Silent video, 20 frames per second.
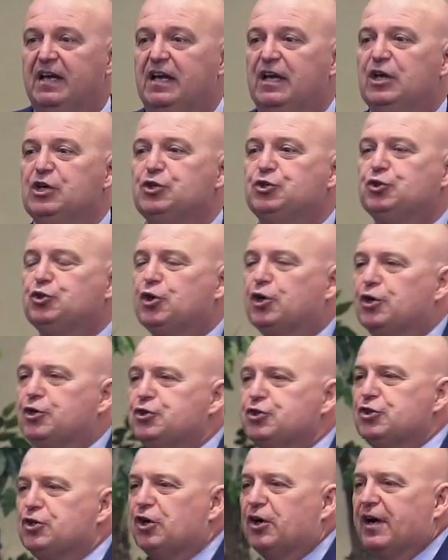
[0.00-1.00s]
His church
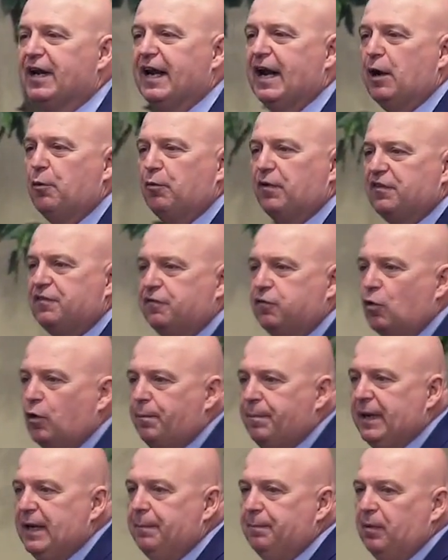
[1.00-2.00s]
started out with 4
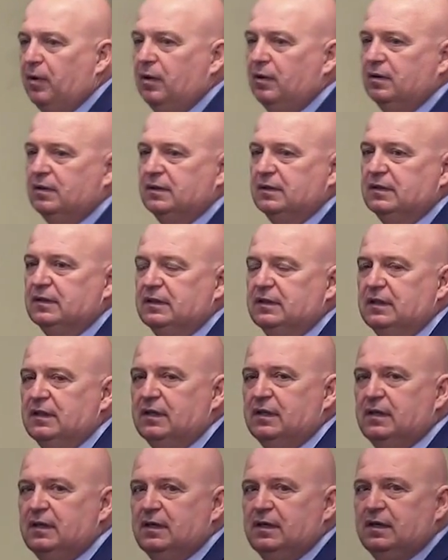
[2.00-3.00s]
people.
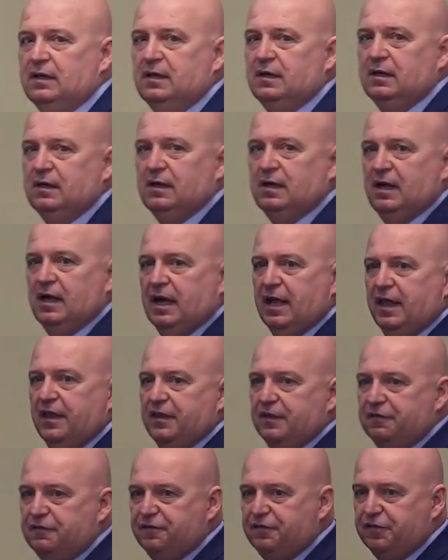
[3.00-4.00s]
In
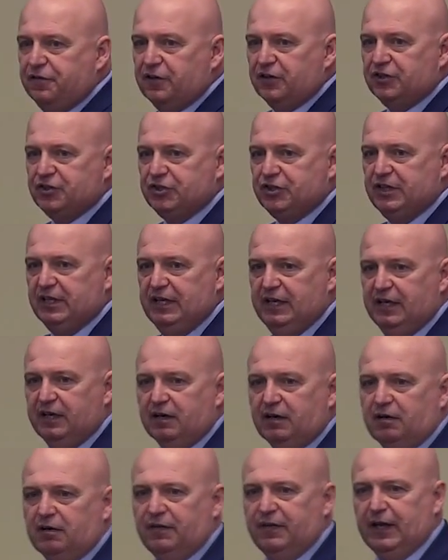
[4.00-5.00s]
the first
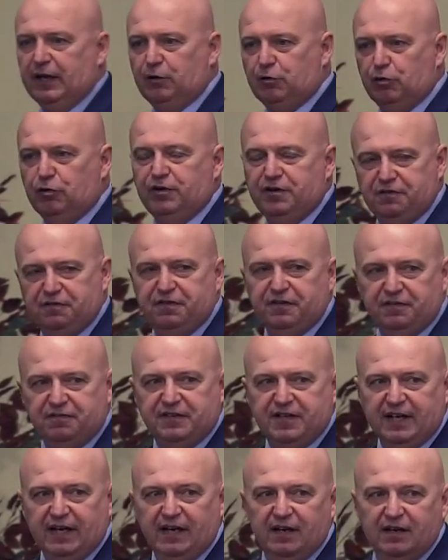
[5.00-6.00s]
year, they grew to
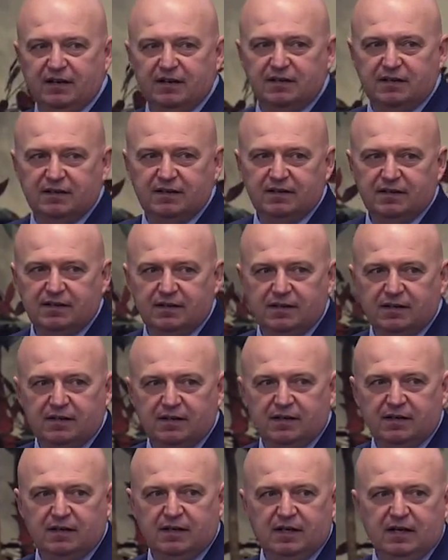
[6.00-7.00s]
50.
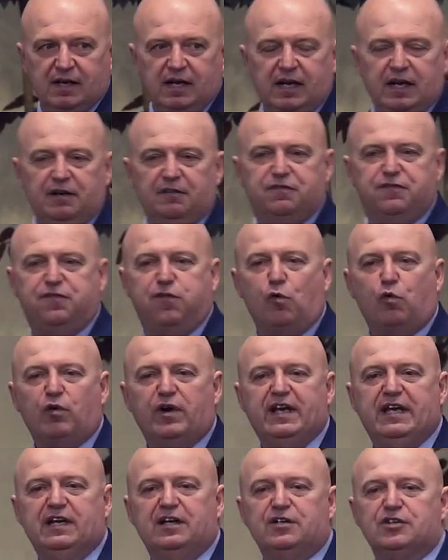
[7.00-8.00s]
In 4
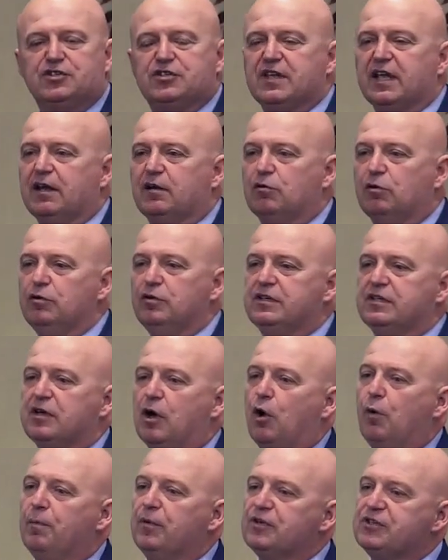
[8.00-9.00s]
years, they grew to
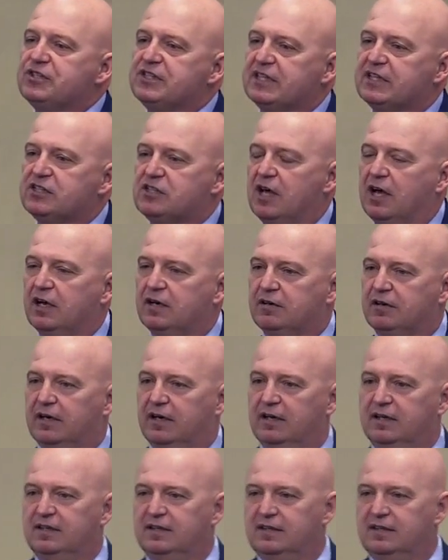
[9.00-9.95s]
almost 600.